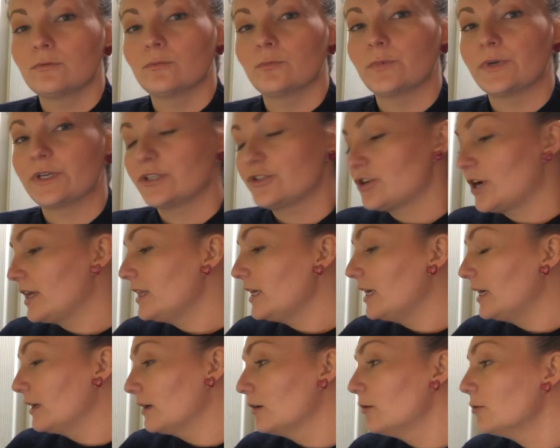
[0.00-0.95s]
We could try the
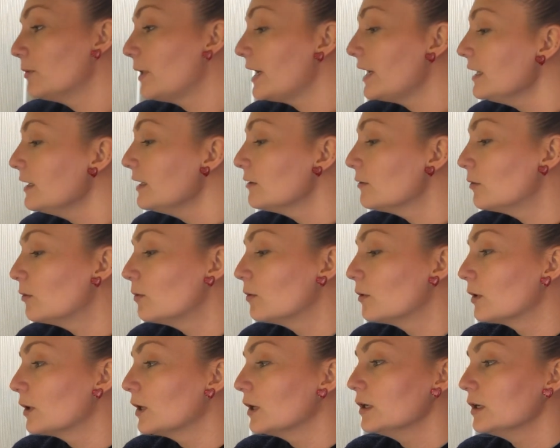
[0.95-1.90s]
arrow way
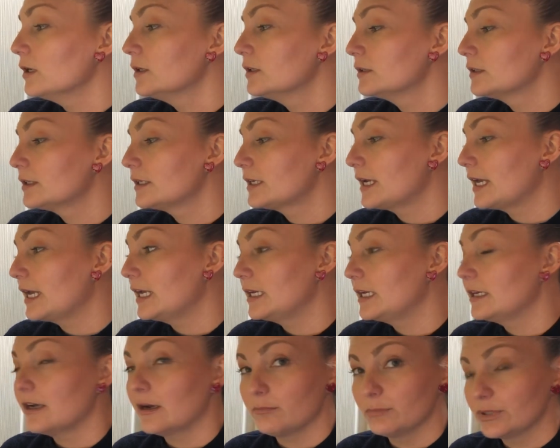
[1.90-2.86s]
or a
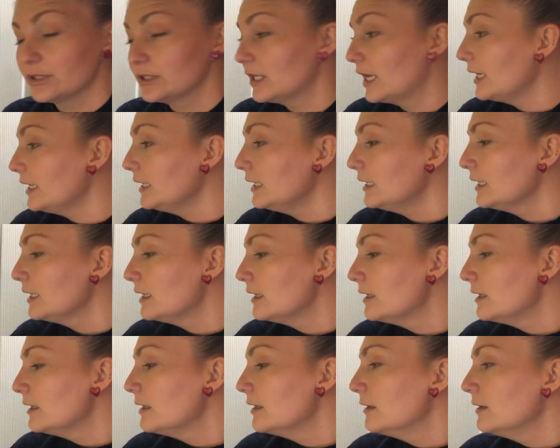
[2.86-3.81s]
number line.
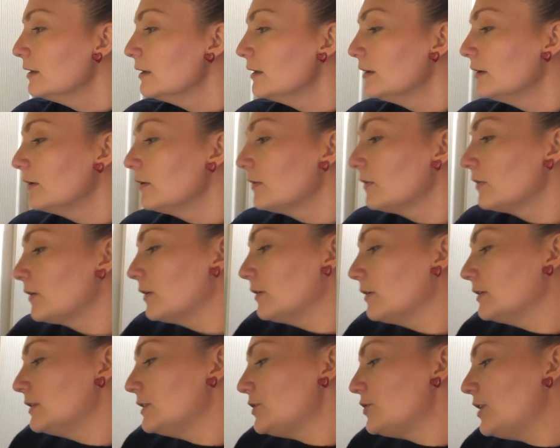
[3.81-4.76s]

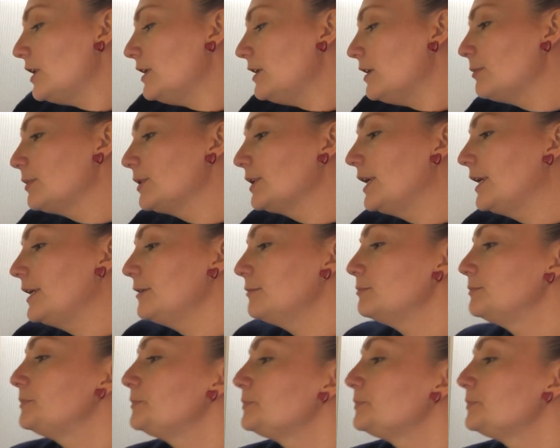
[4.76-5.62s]
So let's try a number line.